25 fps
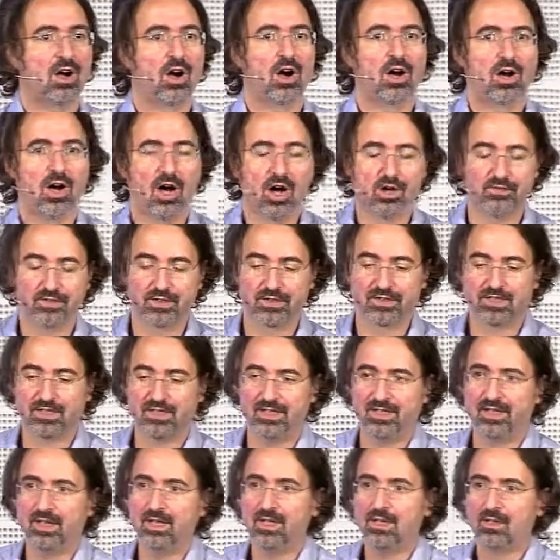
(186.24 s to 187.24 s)

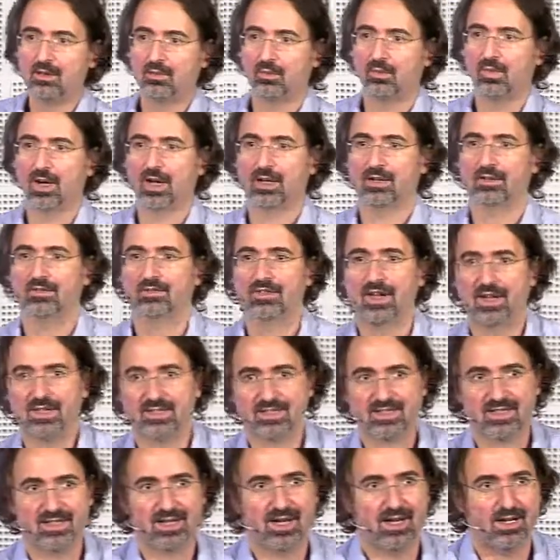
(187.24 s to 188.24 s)
Obviously, one then,
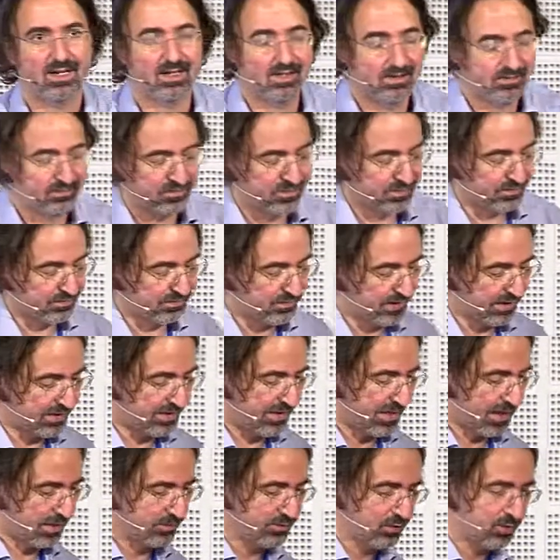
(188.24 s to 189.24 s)
say, then
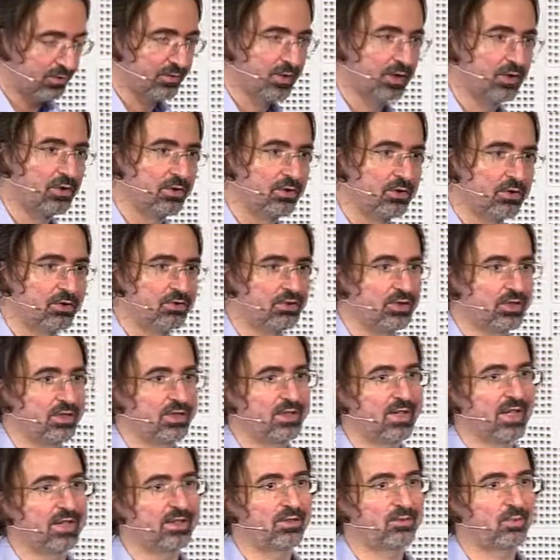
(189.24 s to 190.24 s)
comes to the conclusion
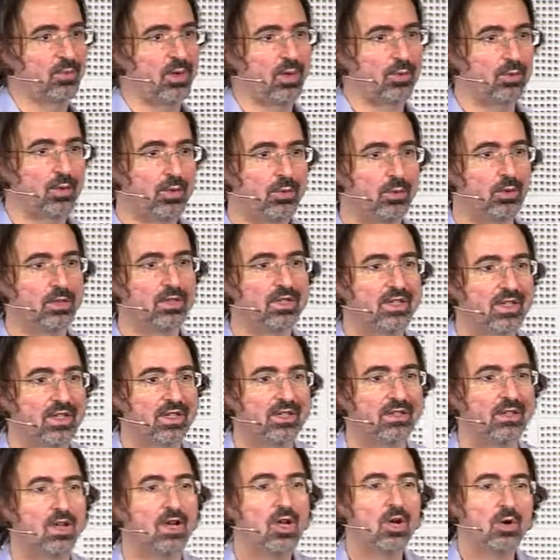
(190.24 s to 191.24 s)
that what we would need
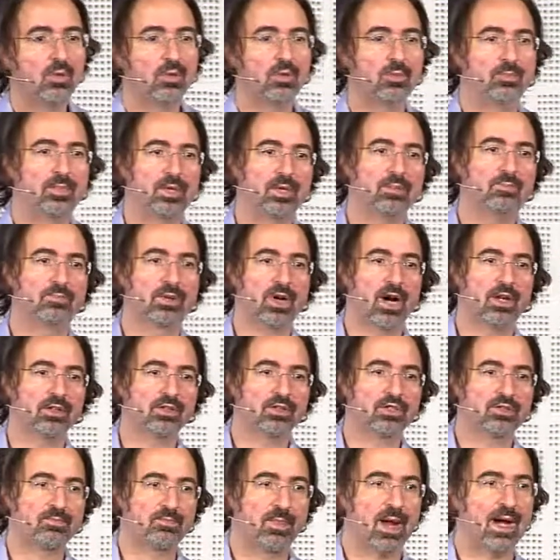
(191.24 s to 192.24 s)
would be broad
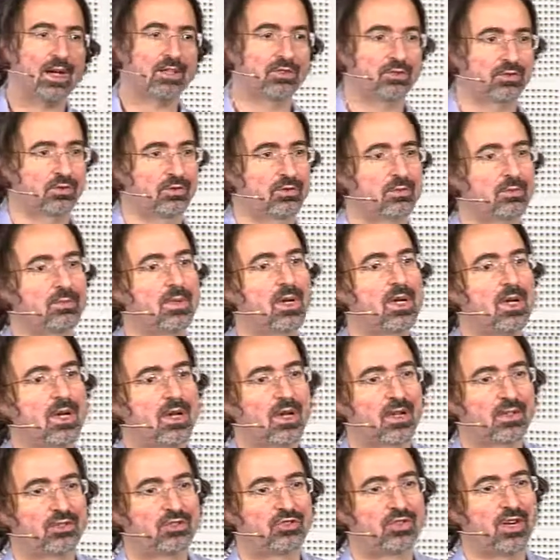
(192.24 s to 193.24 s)
spectrum
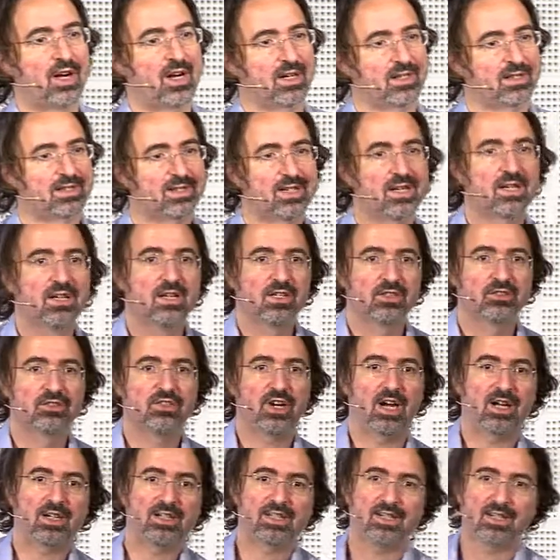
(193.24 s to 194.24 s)
drugs,
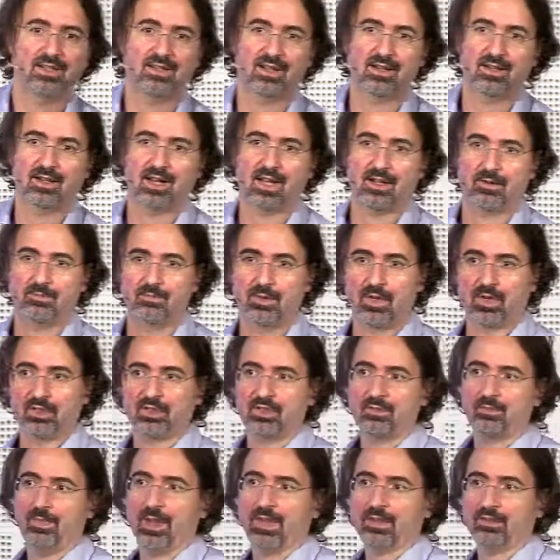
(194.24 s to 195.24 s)
drugs that are like broad
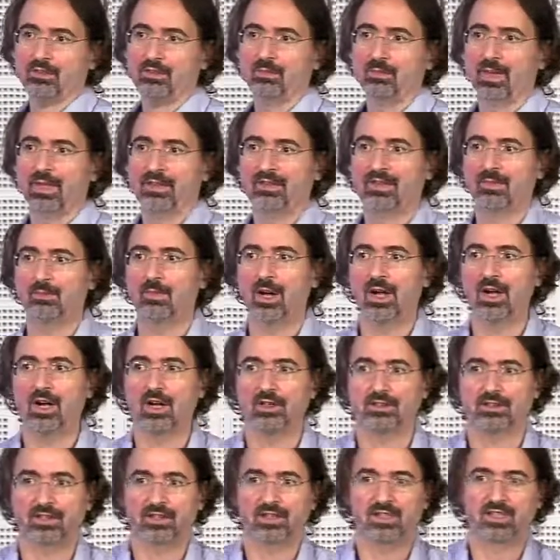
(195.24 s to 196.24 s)
spectrum
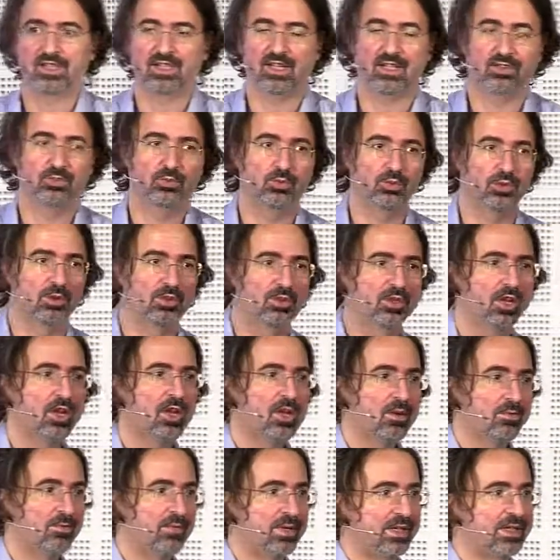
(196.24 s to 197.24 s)
antibiotics that would
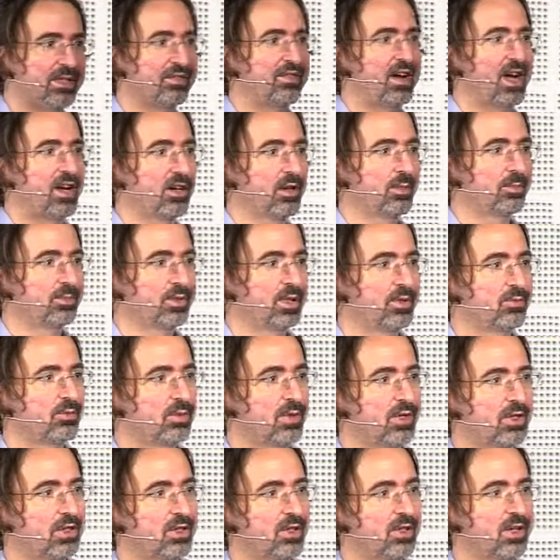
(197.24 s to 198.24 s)
be developed and
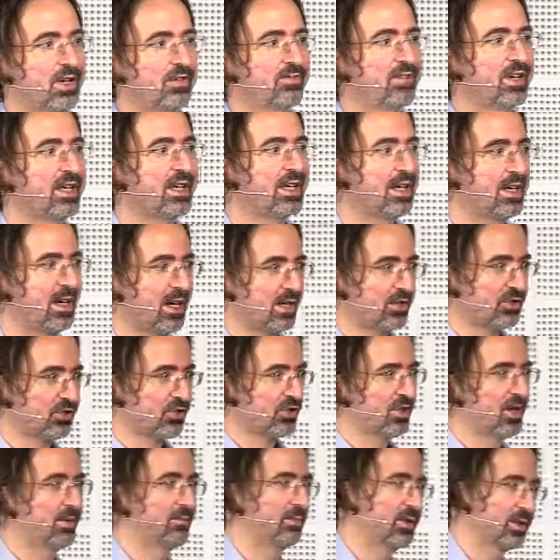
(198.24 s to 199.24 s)
work on a very large
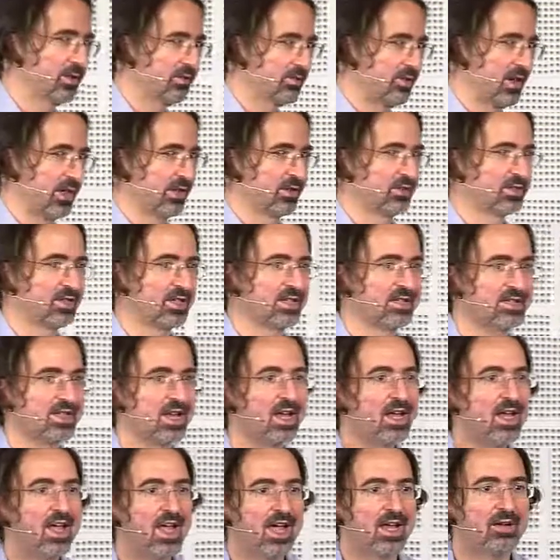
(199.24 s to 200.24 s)
number of viruses
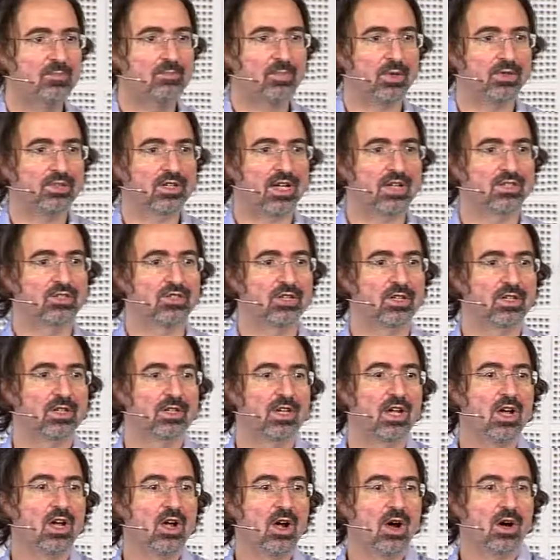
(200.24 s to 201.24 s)
and potentially
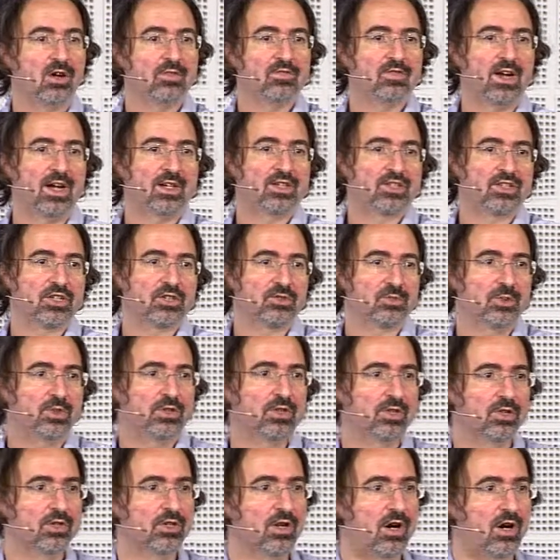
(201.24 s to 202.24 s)
on viruses we
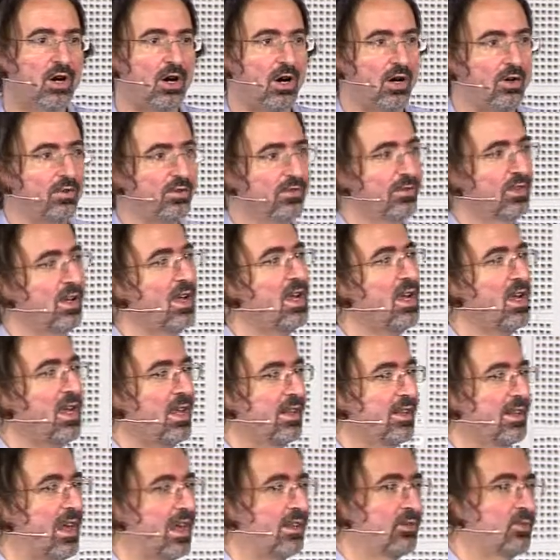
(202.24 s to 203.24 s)
don't know of
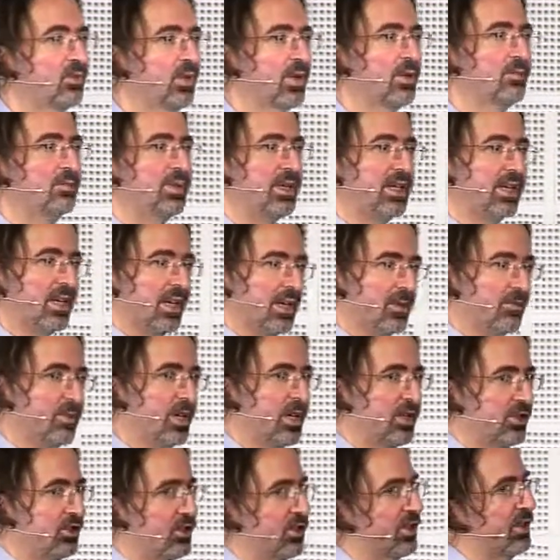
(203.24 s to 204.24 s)
that will be
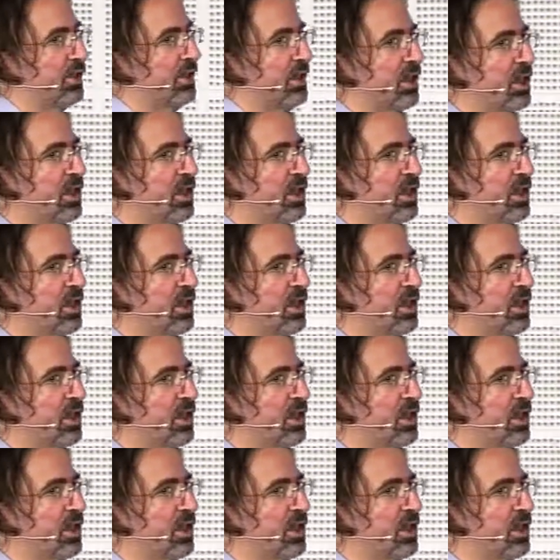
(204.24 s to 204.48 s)
emerging.